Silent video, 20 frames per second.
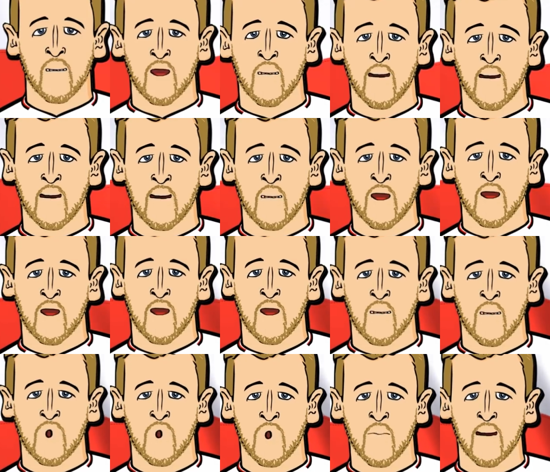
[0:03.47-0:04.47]
Hurricane
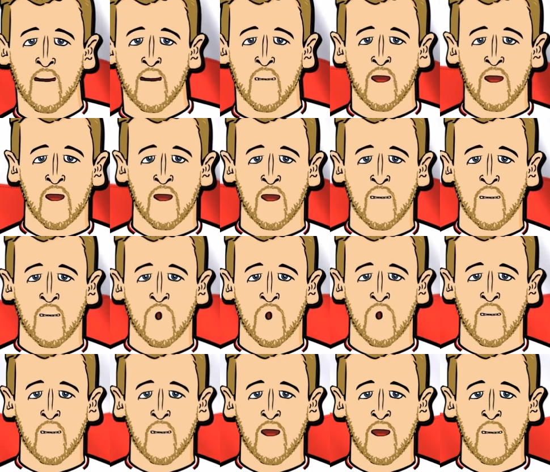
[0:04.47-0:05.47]
commentates
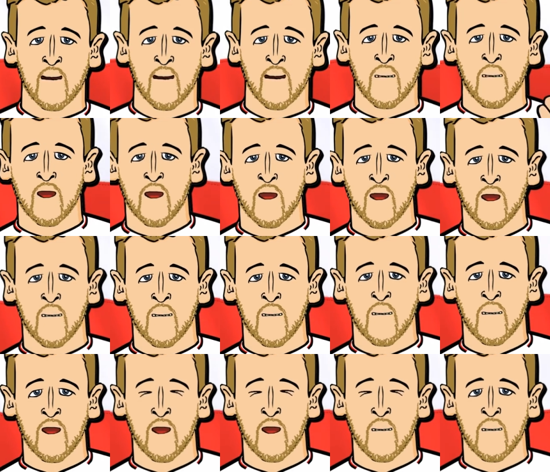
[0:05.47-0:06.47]
on Hurricane
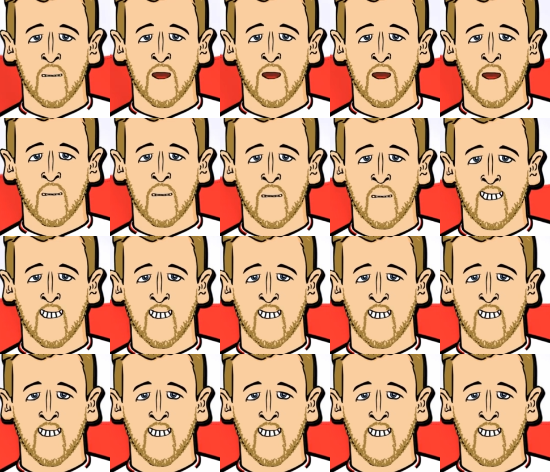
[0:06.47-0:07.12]
hat-trick.